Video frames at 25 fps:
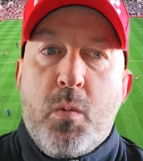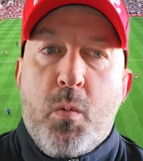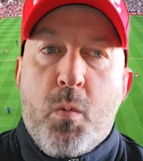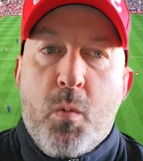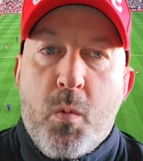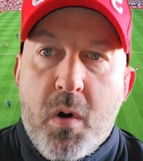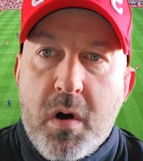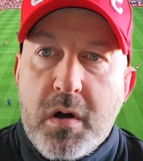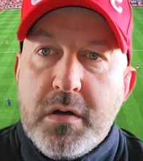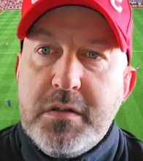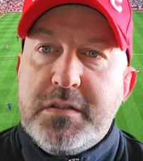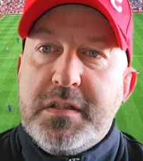
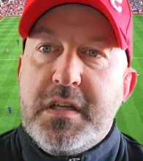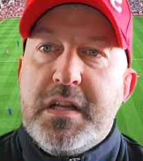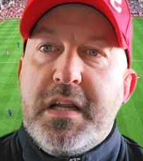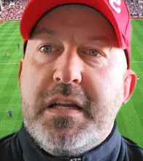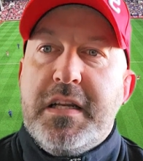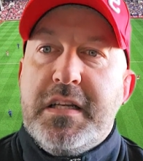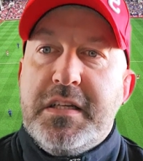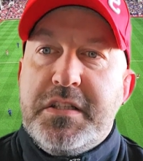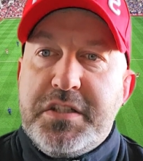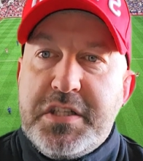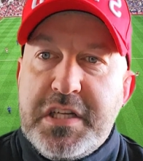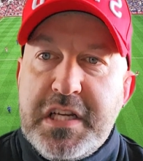What
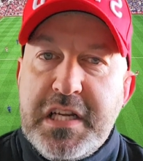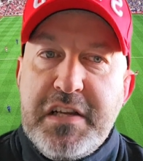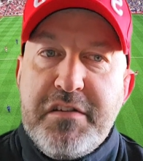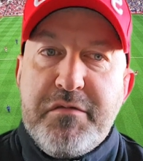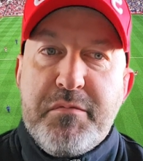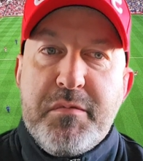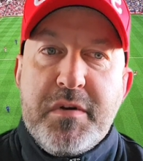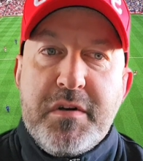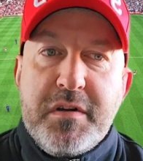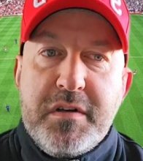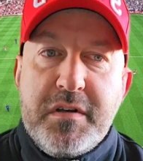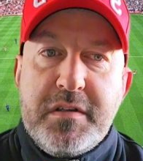an
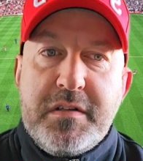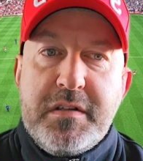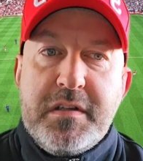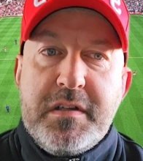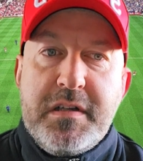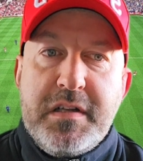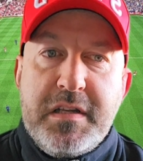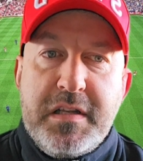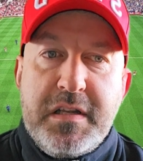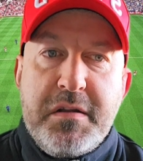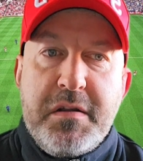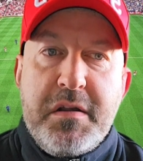achievement
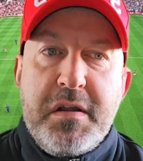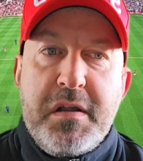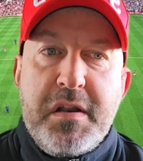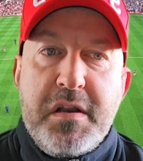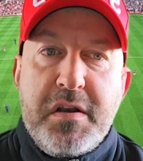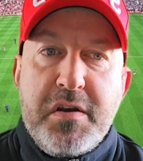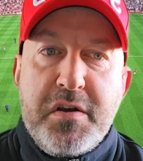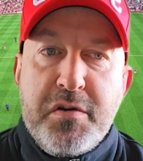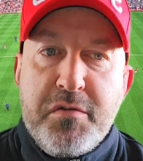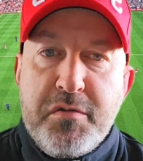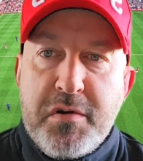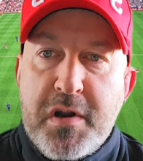
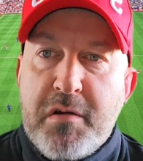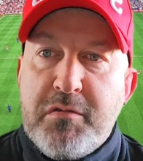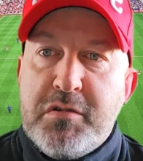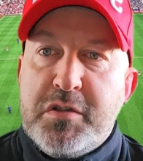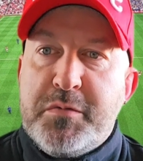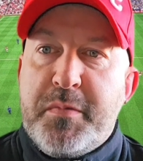Nuno